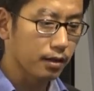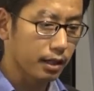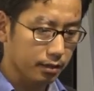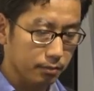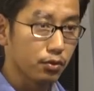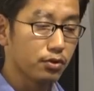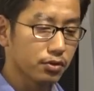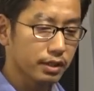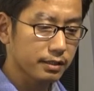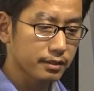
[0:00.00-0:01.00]
like
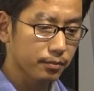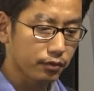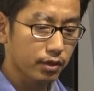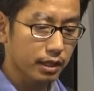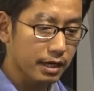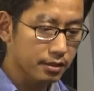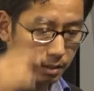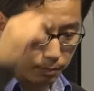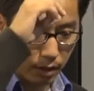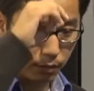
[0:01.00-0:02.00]
bulldozers, I said before, and
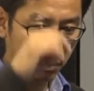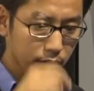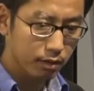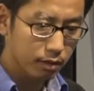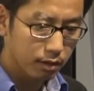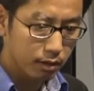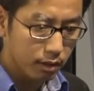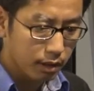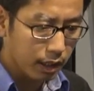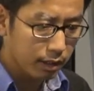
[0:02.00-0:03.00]
hydraulic power.
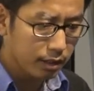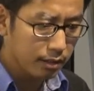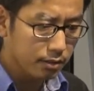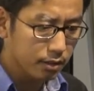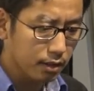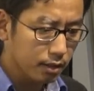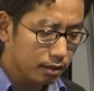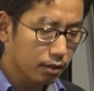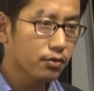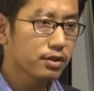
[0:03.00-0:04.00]
And this the
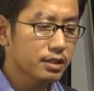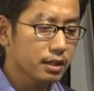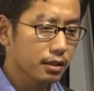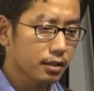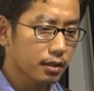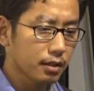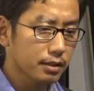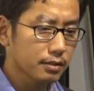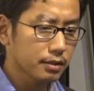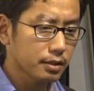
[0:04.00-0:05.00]
logistic,
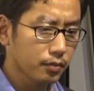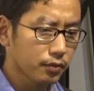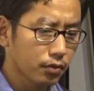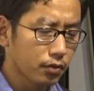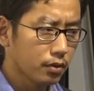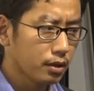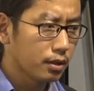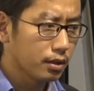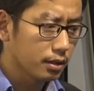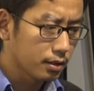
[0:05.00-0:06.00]
as I said before,
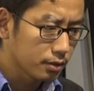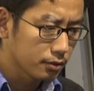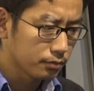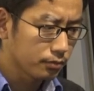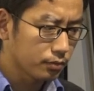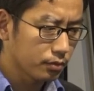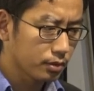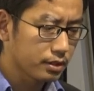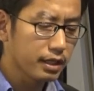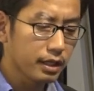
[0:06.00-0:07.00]
the
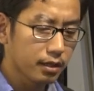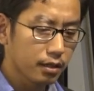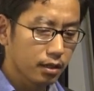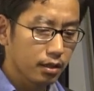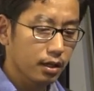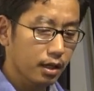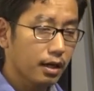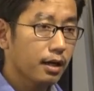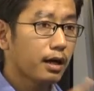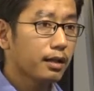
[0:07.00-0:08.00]
training,
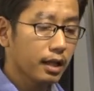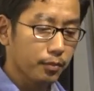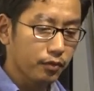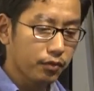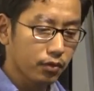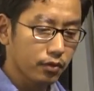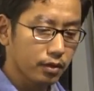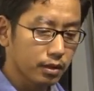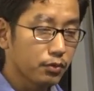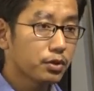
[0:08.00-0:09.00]
unlike before,
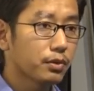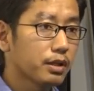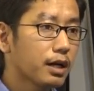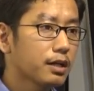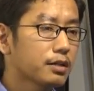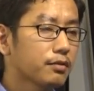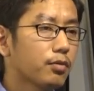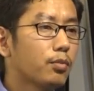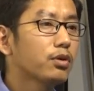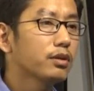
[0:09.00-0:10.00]
which they conducted
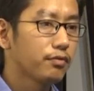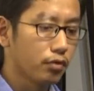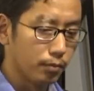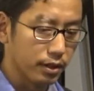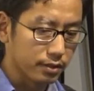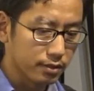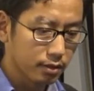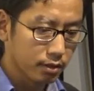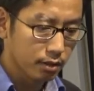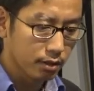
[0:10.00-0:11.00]
for more than 4 months,